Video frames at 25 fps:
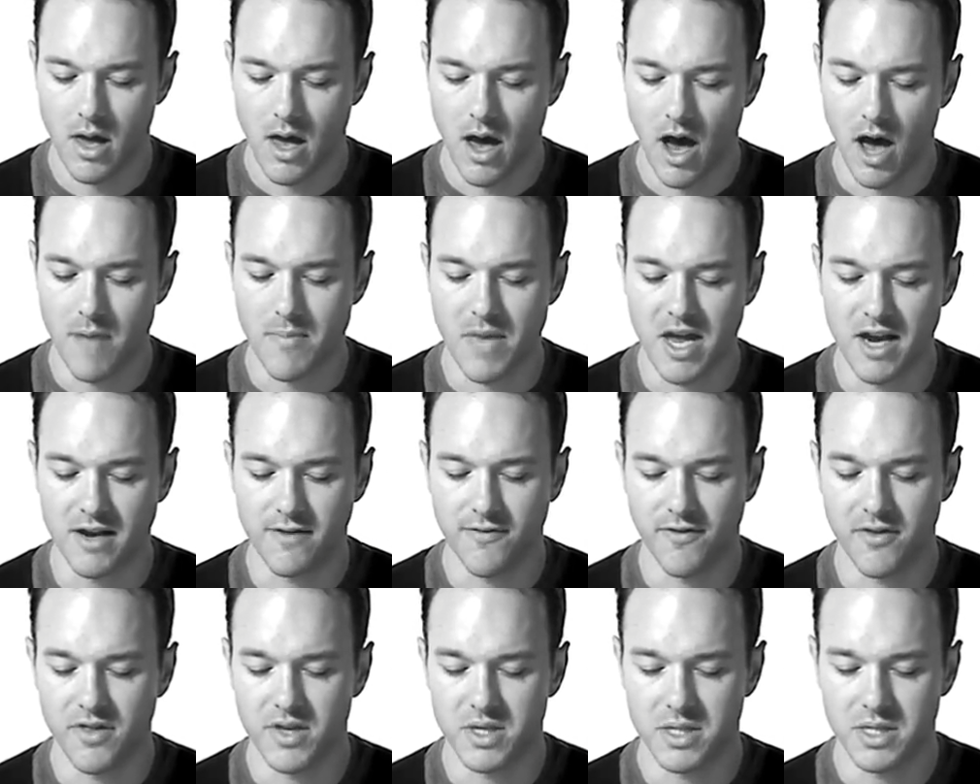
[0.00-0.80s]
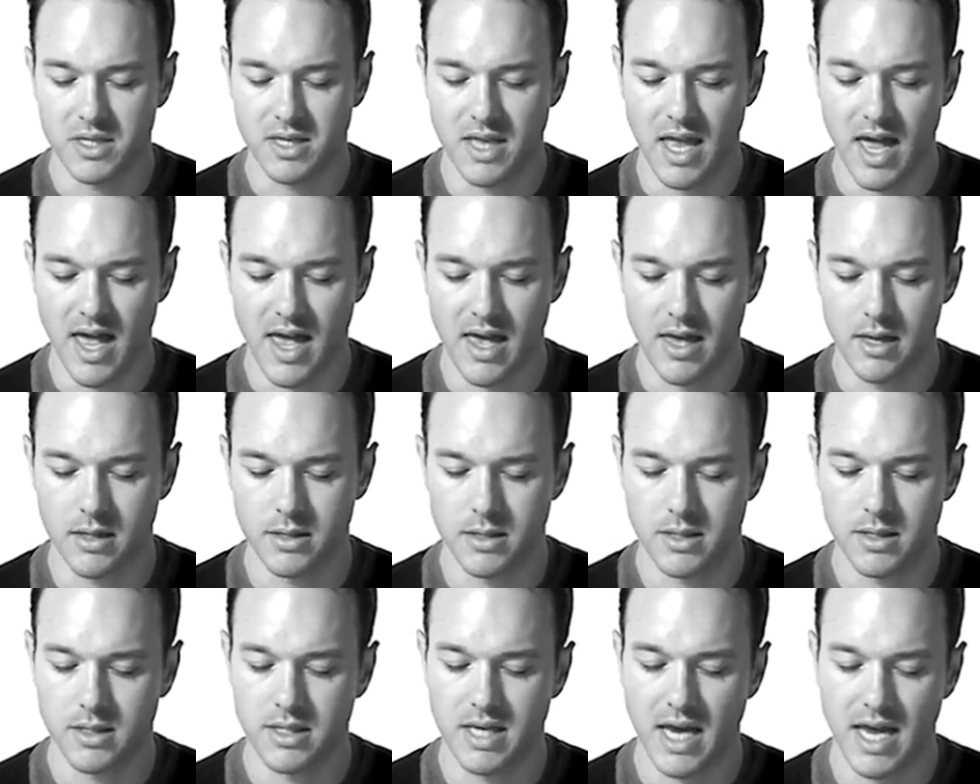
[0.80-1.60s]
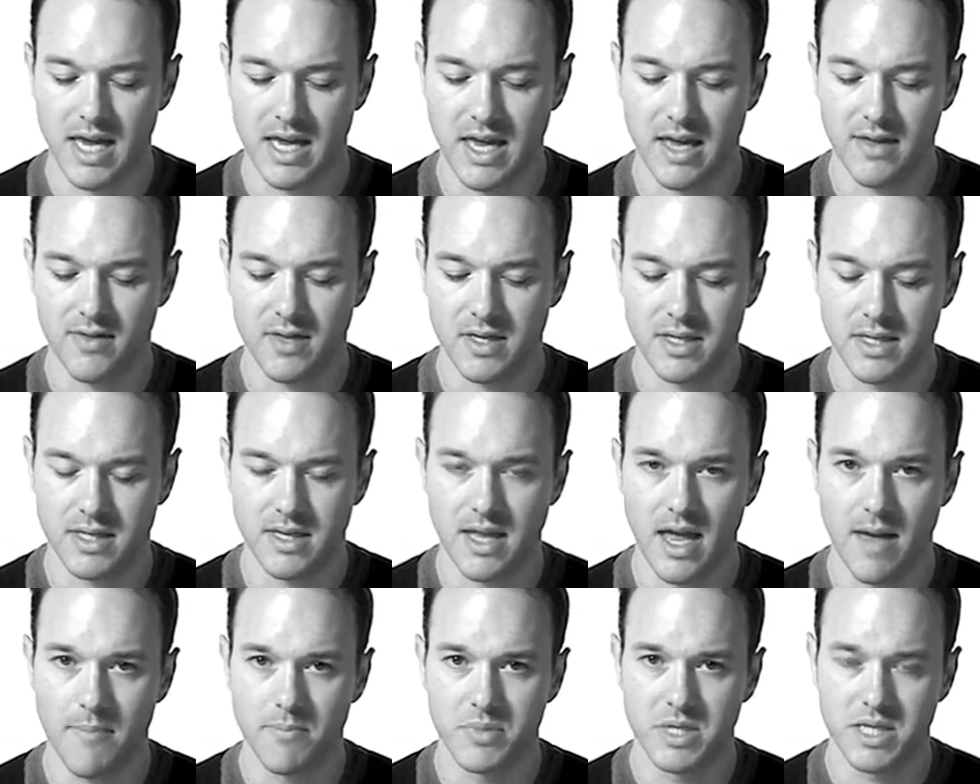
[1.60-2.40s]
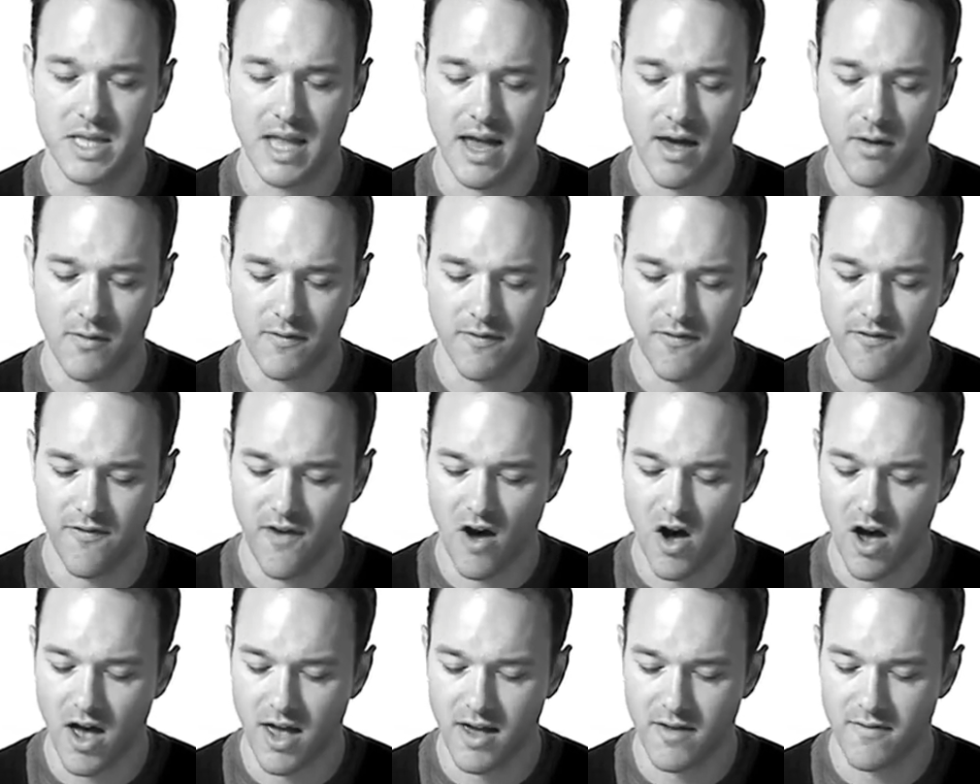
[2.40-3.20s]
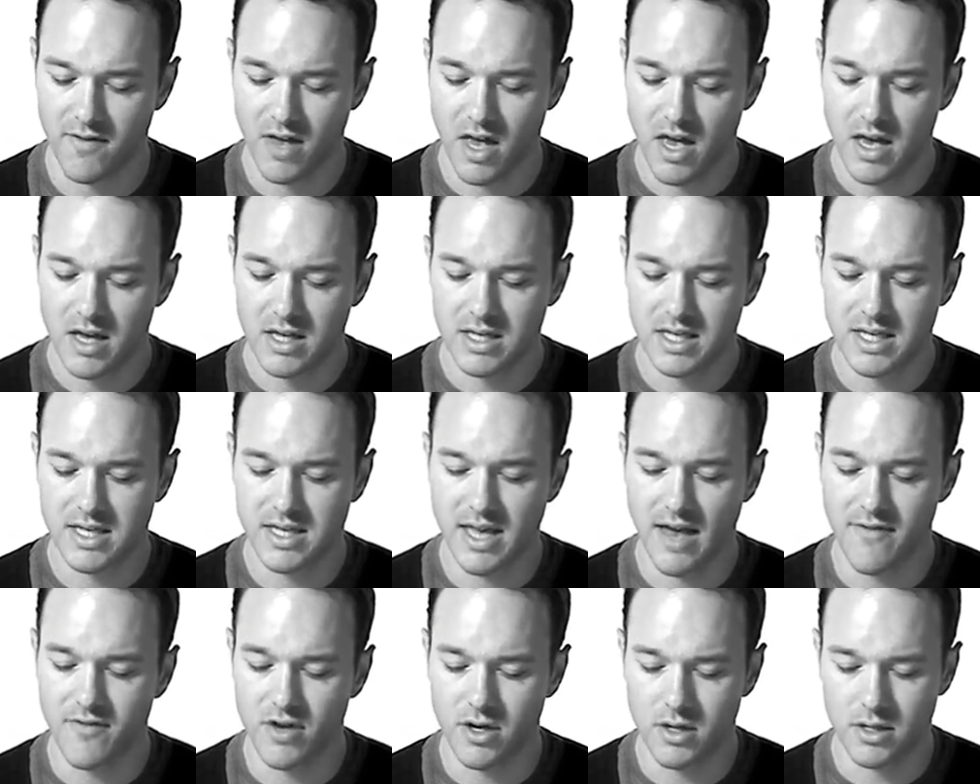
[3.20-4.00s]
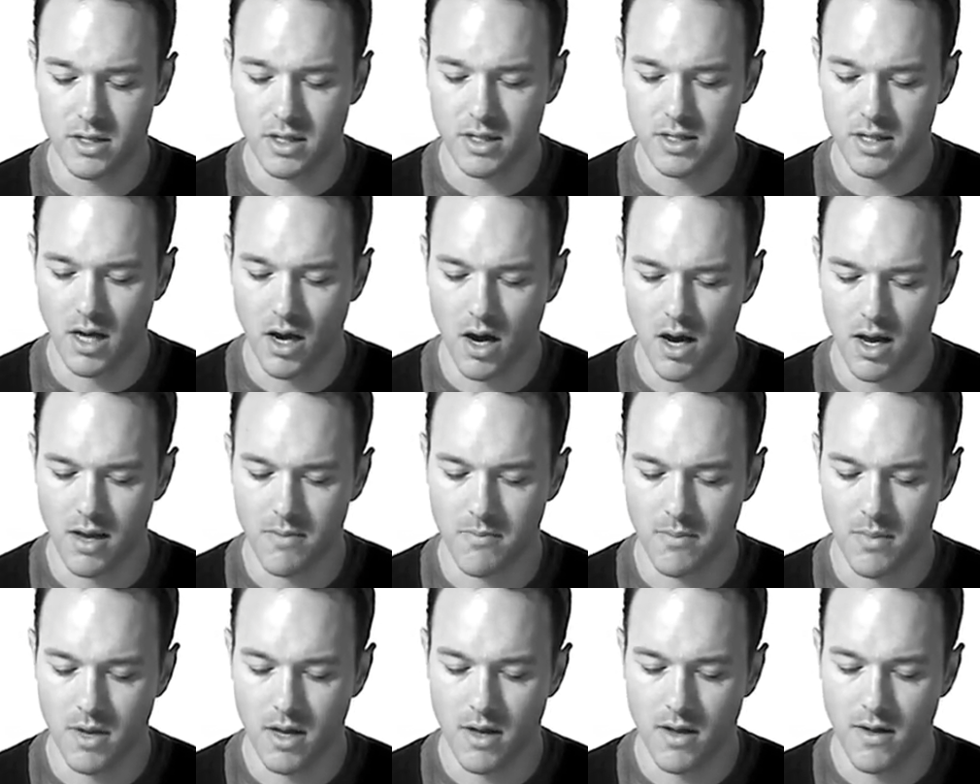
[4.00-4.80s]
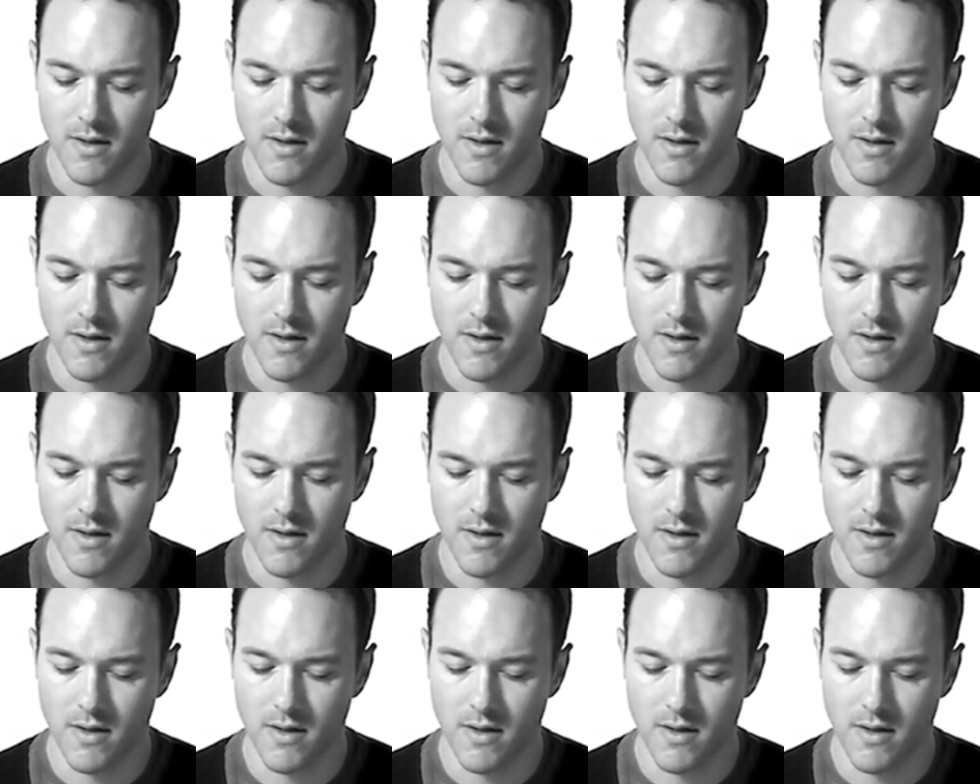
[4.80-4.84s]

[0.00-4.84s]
I made for the stairs, taking the steps down 5, 7 at a time,